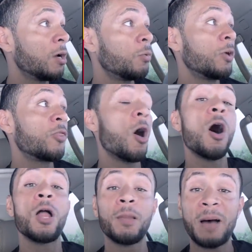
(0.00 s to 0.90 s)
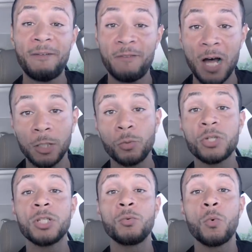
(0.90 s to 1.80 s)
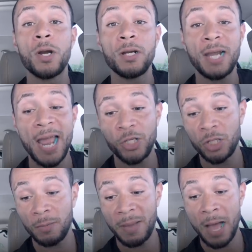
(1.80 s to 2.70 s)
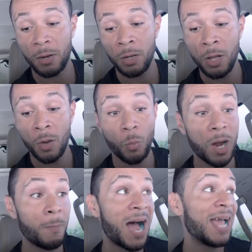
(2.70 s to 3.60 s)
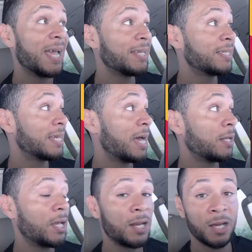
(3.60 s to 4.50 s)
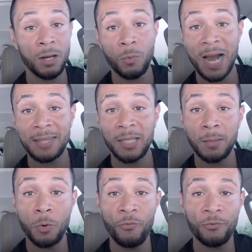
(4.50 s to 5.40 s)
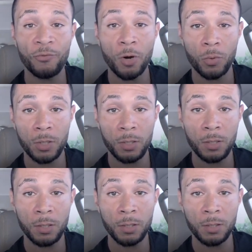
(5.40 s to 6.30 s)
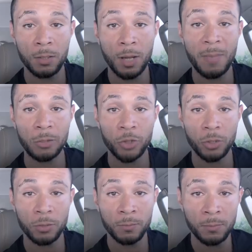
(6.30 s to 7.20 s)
with all of my followers and Warrior Nation about where my head's at and uh, what I think moving forward. I'm out, y'all.